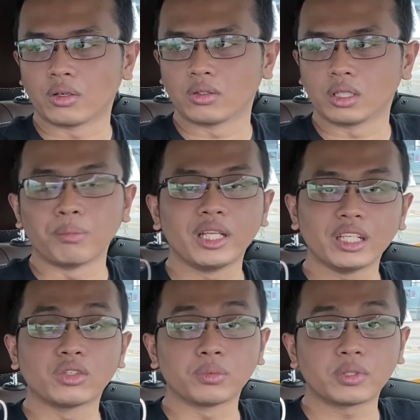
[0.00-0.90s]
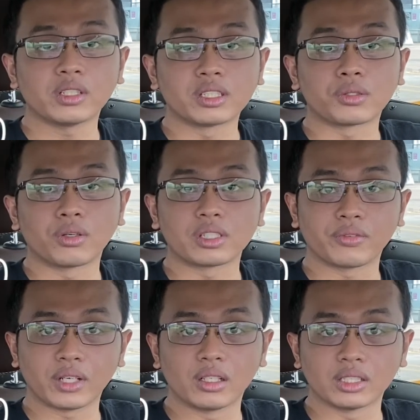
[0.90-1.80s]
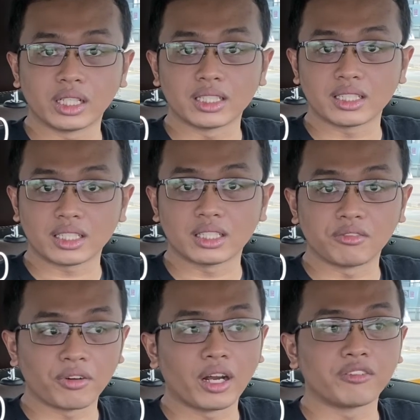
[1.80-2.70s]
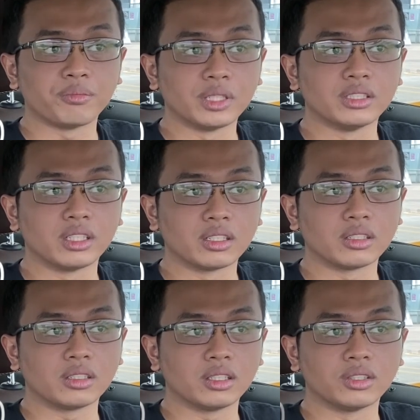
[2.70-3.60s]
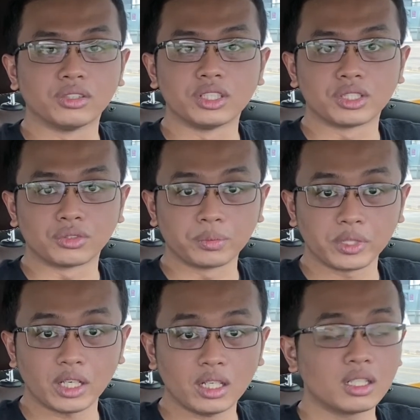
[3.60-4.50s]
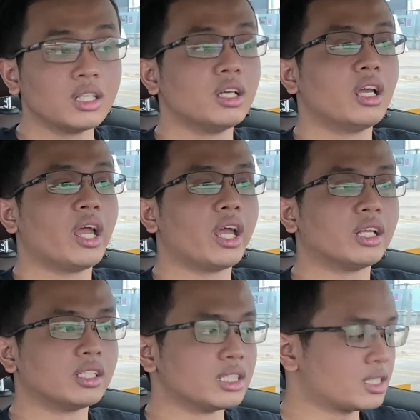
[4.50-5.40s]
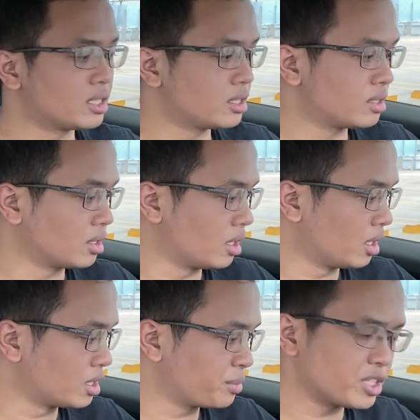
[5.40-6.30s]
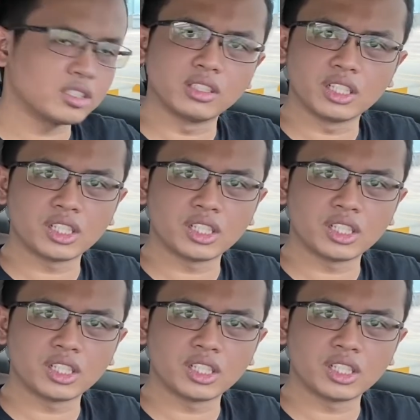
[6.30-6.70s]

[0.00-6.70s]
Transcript: Mini Cooper is around 765 million Indonesian rupiah, and this special edition